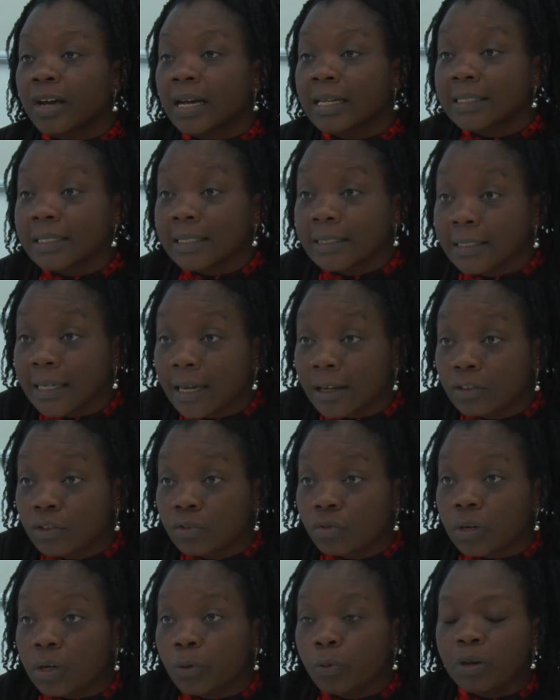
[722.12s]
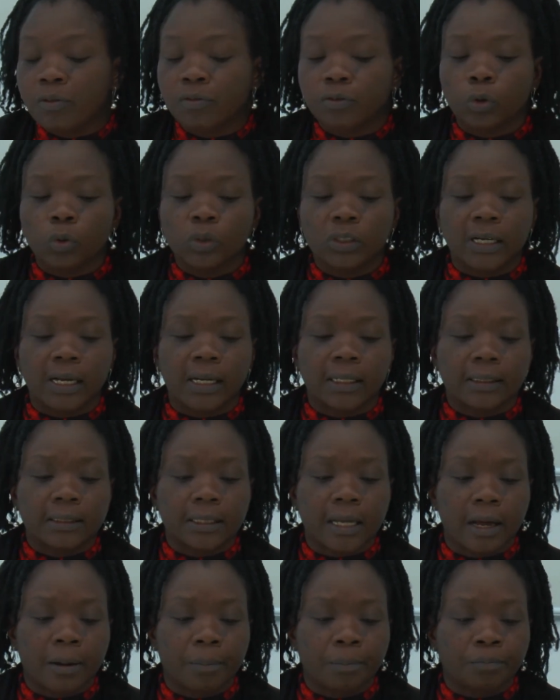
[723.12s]
arts industry. We've looked at
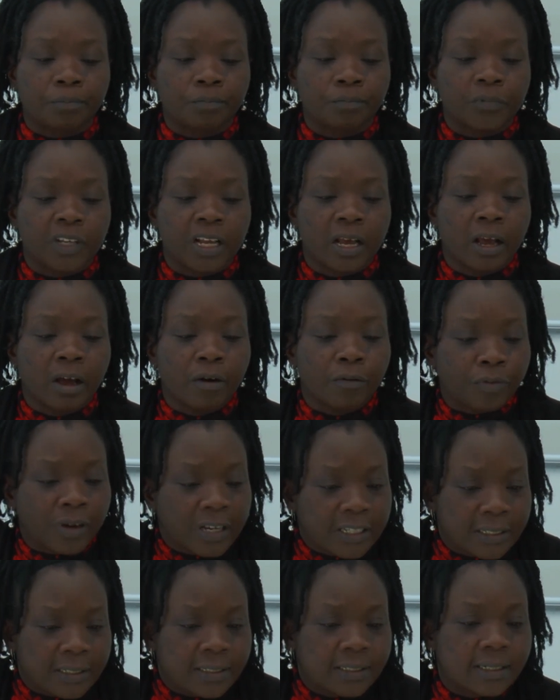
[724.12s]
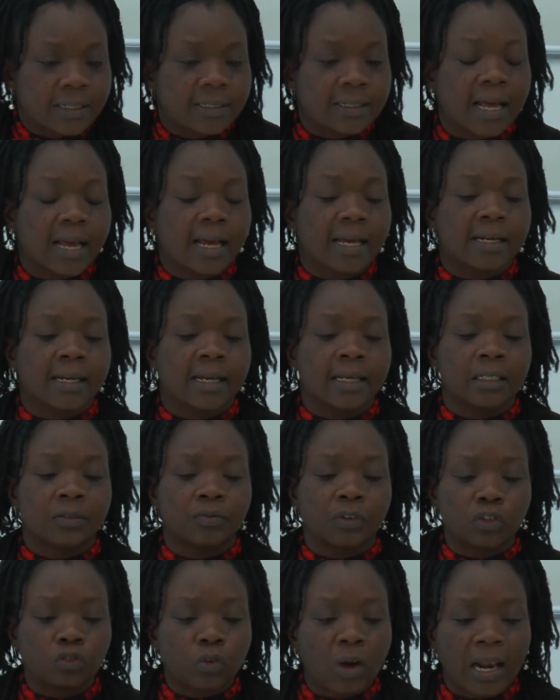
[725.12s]
fashion designers,
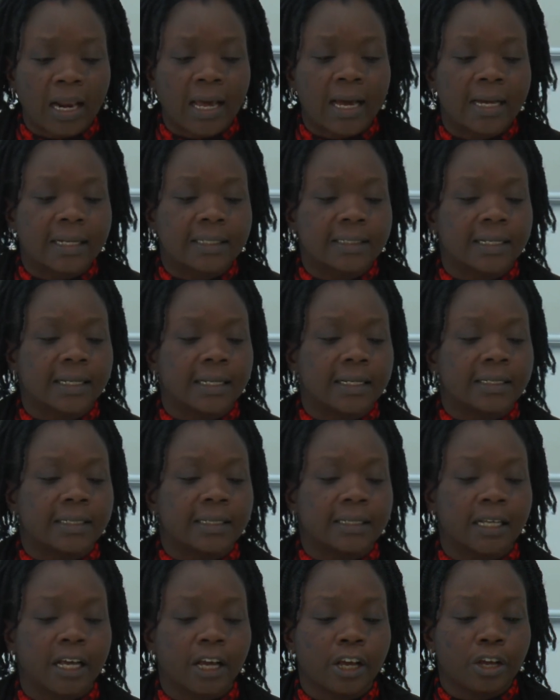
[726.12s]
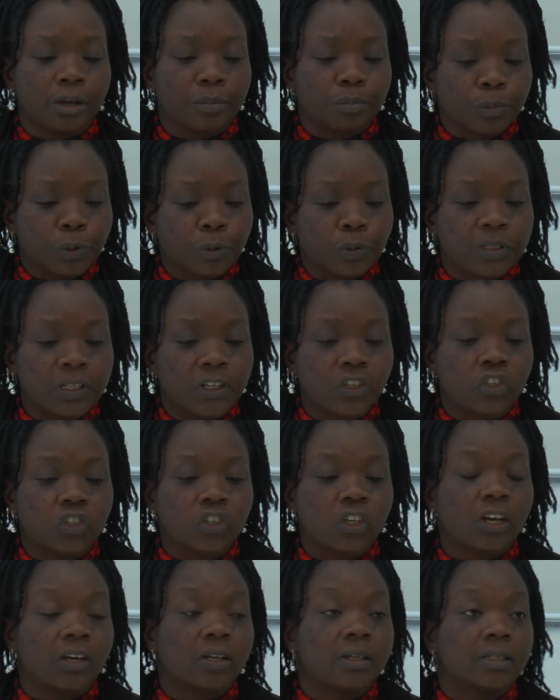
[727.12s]
visual artists,
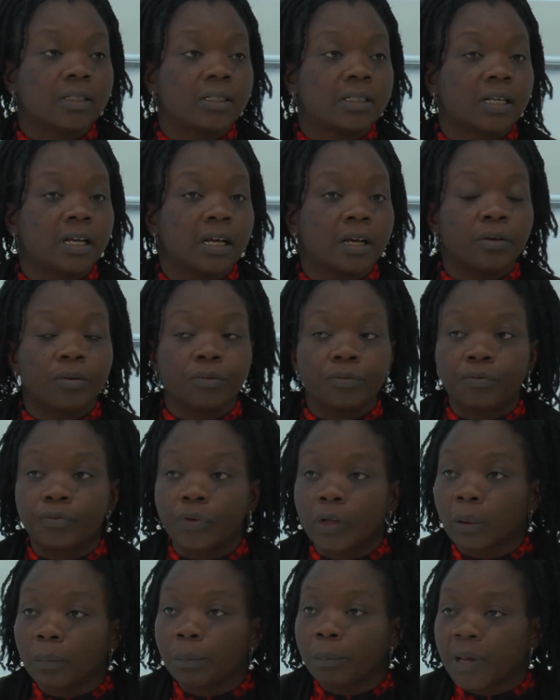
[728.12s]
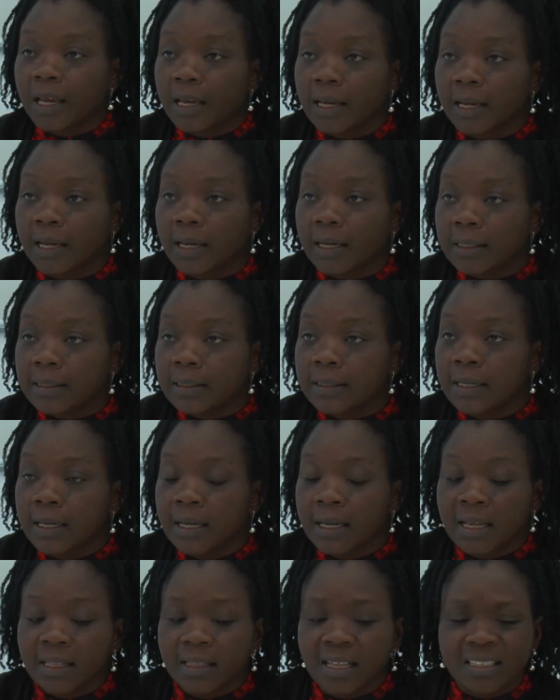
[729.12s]
musicians, filmmakers.
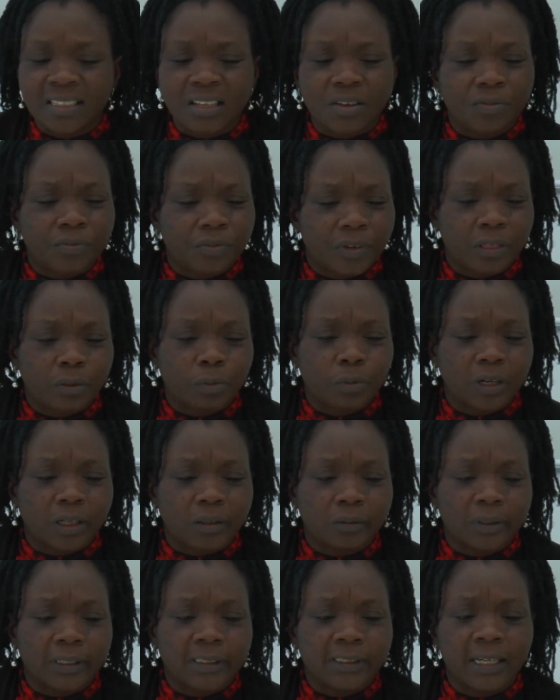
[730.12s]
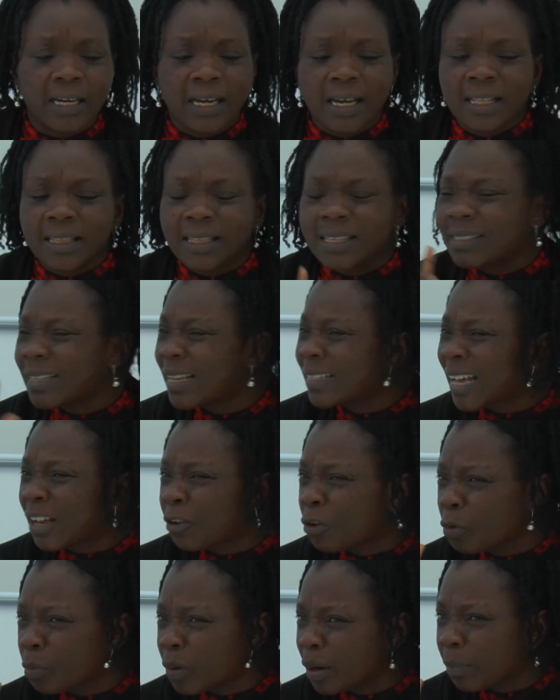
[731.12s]
There's a 5th one, which these days I
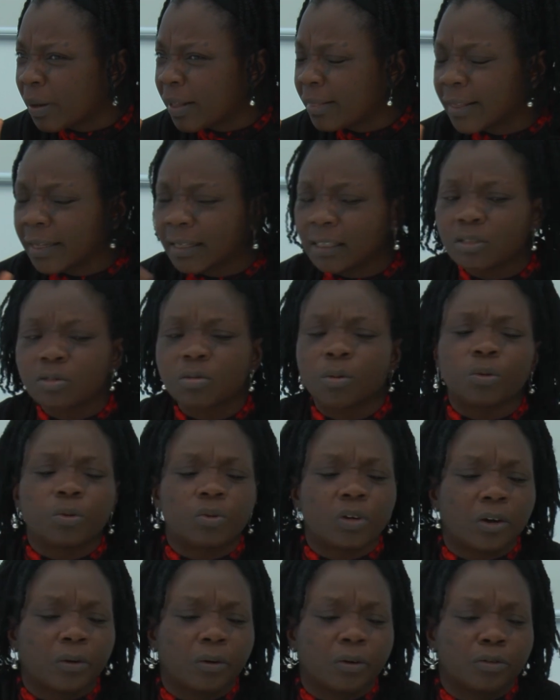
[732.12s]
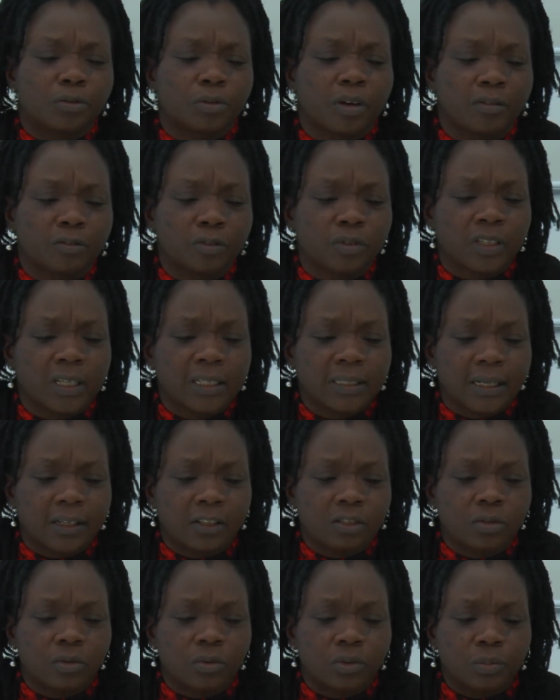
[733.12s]
don't remember things, so you are going to have to just
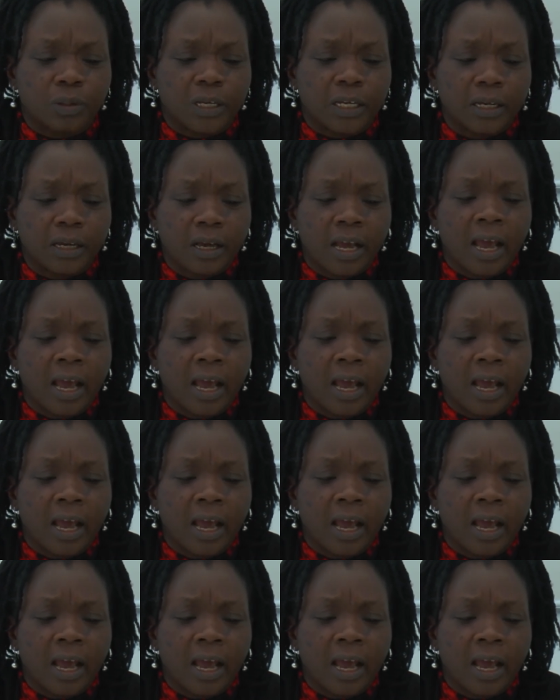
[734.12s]
excuse me.